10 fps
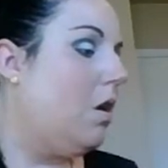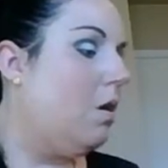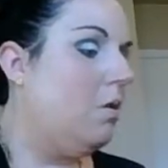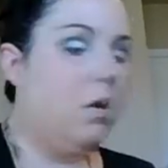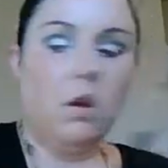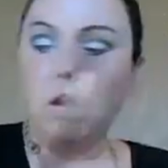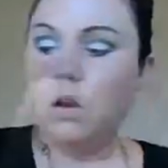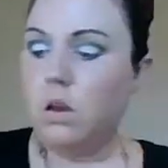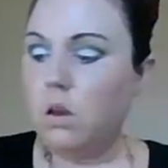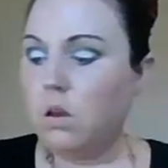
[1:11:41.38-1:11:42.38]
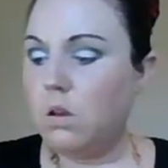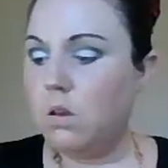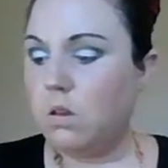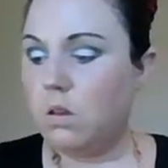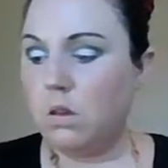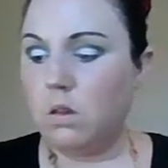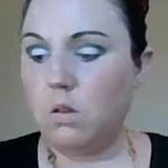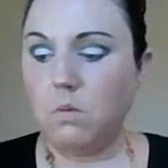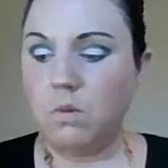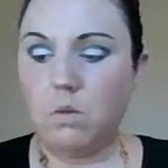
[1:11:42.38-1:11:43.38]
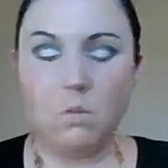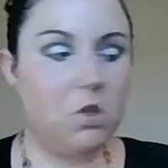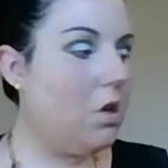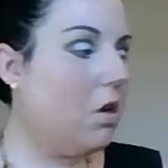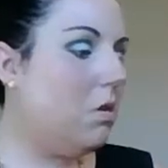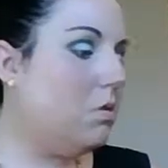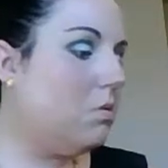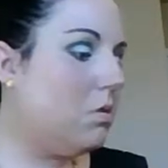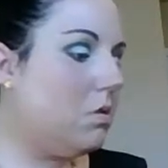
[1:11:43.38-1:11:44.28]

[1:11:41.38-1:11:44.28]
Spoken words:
Okay, I think we're done with shadows.